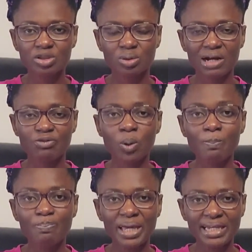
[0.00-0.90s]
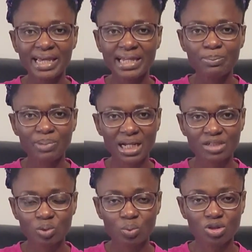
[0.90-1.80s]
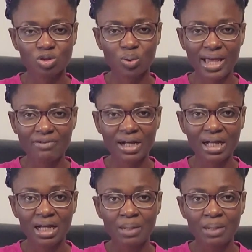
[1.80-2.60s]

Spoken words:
You have not made any plans or whatsoever.